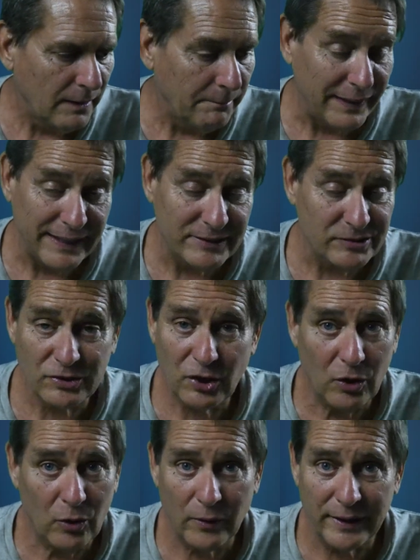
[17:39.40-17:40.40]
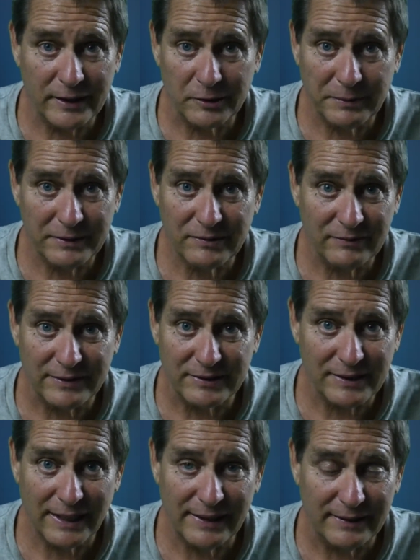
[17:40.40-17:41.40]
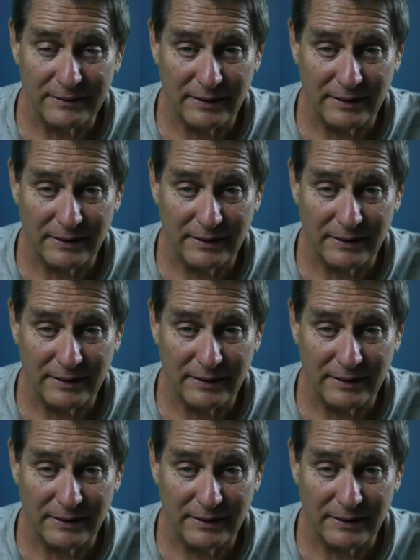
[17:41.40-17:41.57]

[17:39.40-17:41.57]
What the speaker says: But it's so inexpensive to stay here.